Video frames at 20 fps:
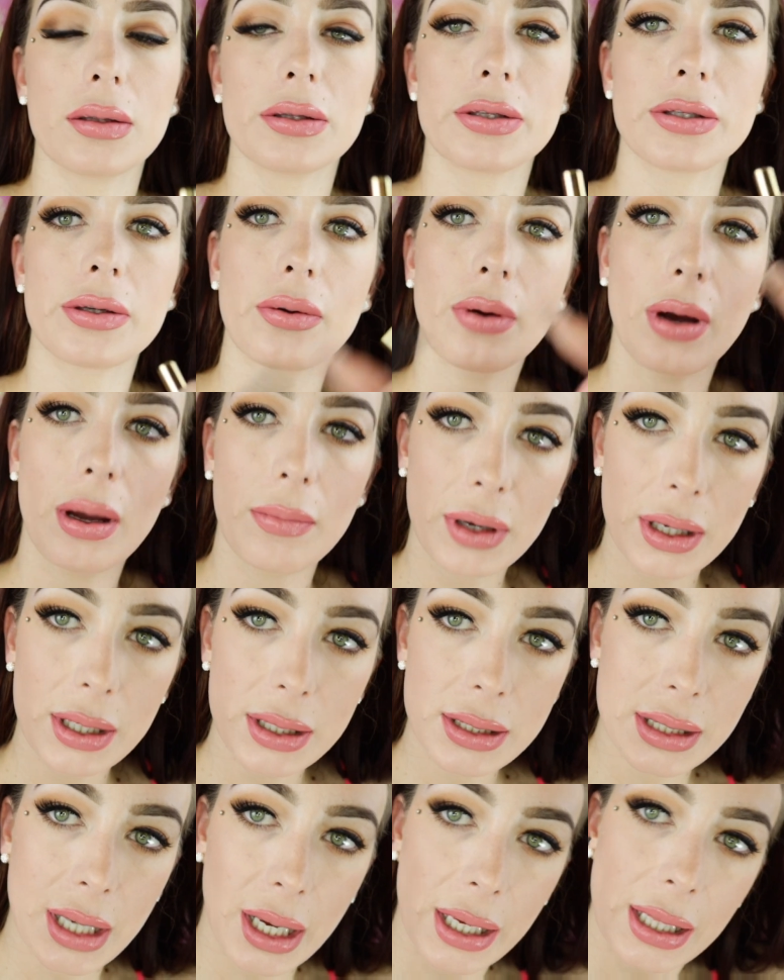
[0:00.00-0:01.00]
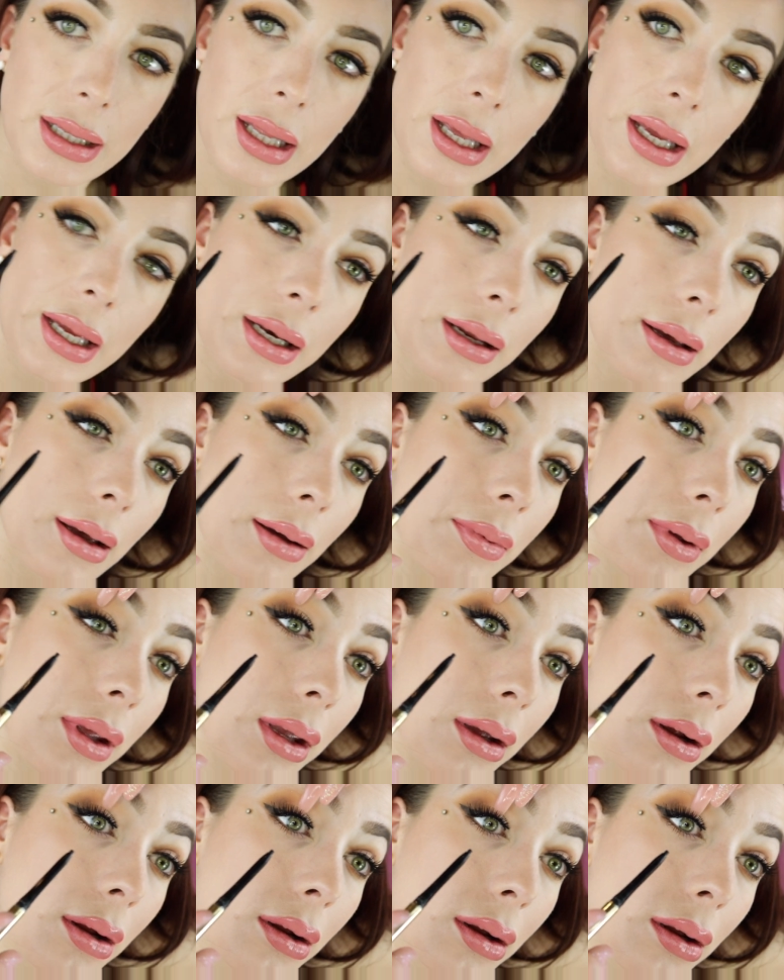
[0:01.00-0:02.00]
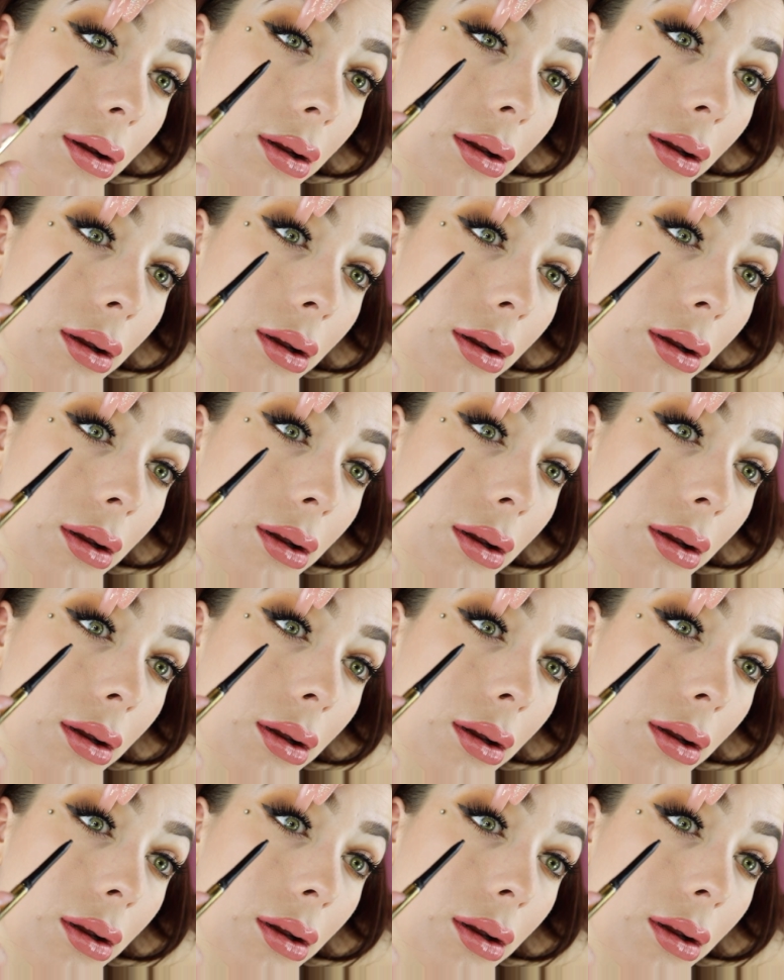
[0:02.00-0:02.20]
So I'm gonna tightline up here.